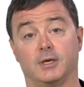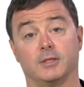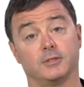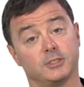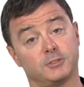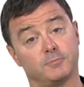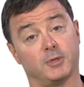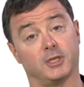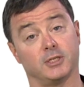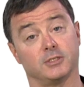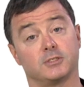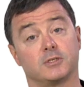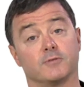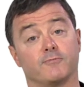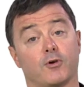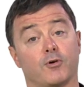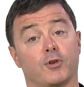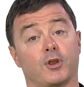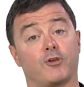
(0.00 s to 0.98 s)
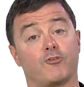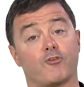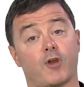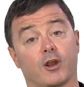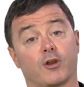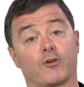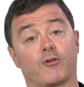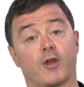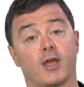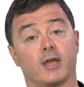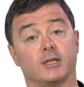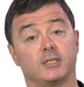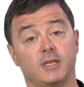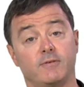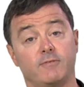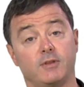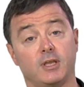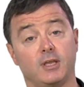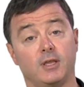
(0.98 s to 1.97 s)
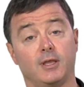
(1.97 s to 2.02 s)
This means devoting greater
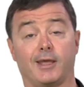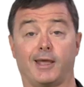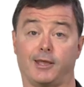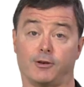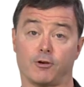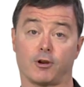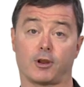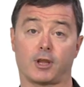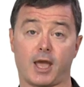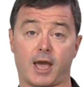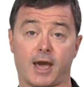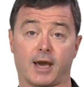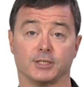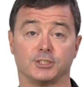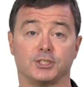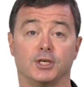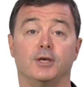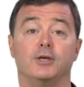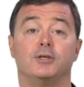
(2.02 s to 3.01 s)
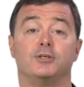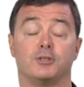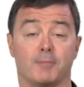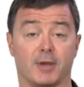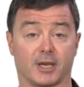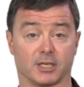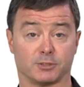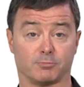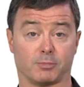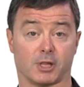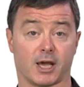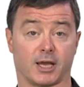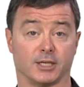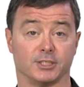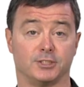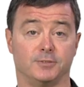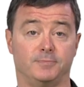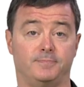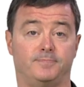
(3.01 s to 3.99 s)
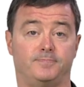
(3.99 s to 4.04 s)
creativity and/or cash to make a splash.